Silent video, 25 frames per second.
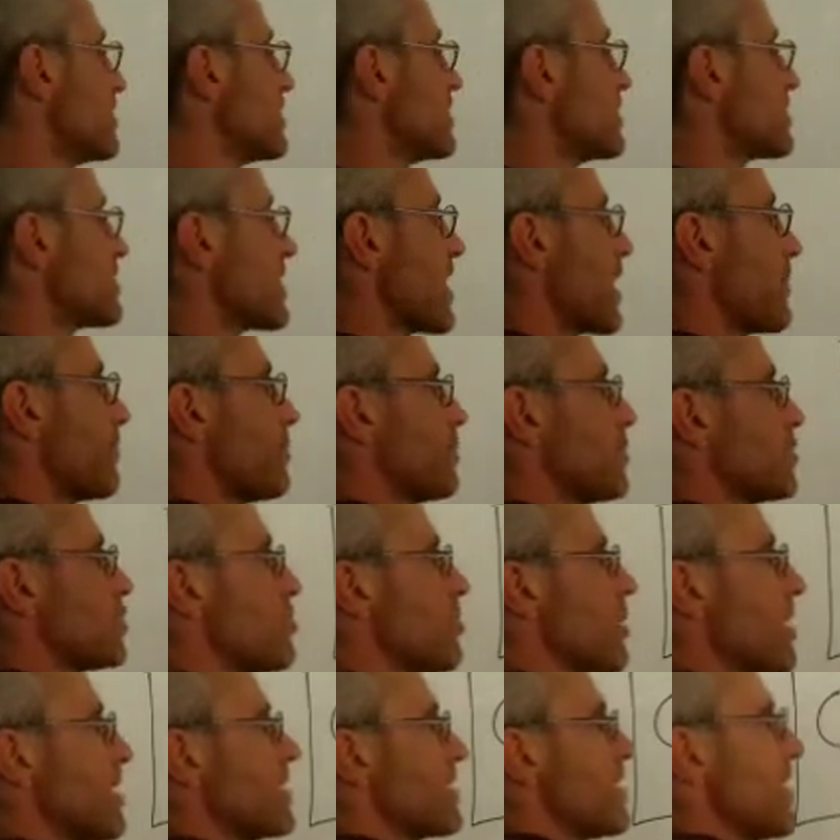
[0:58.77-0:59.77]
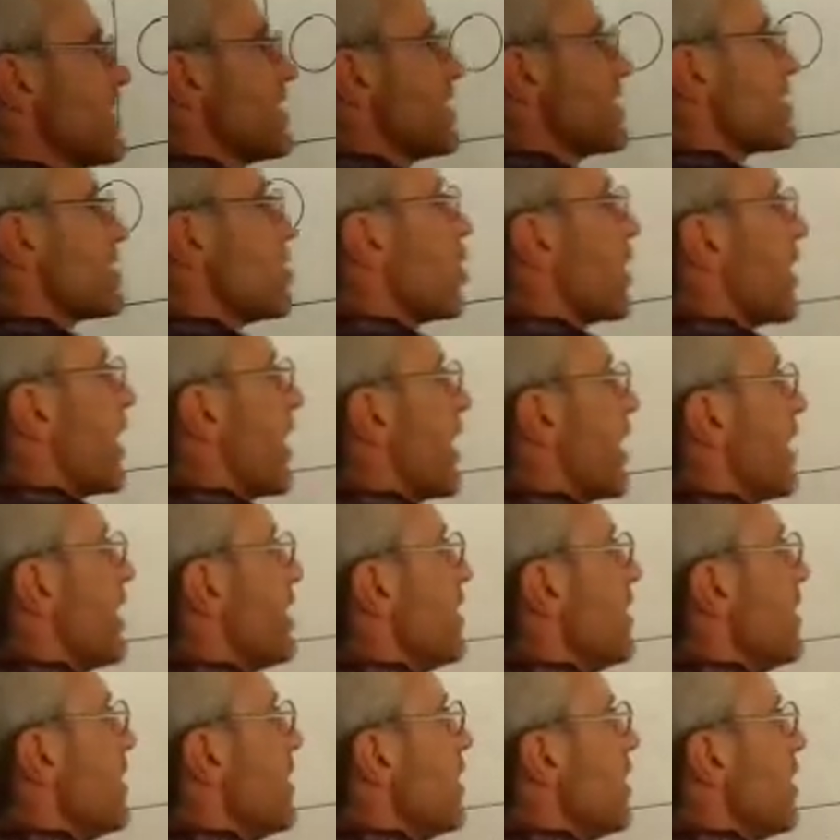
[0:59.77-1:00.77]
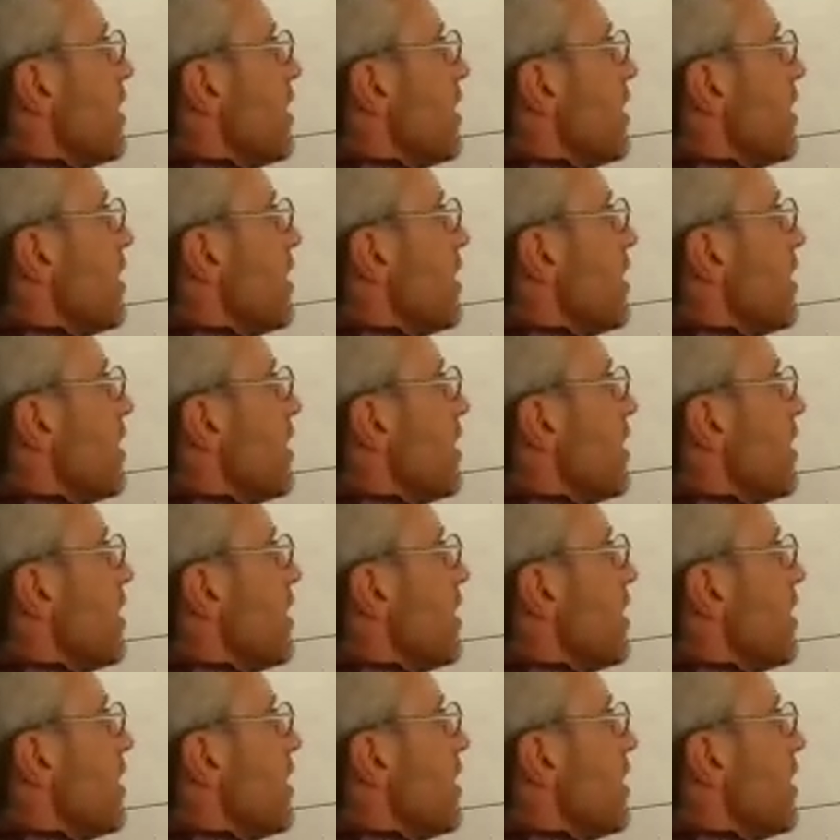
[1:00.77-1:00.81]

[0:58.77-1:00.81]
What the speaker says: sample space. Let's look at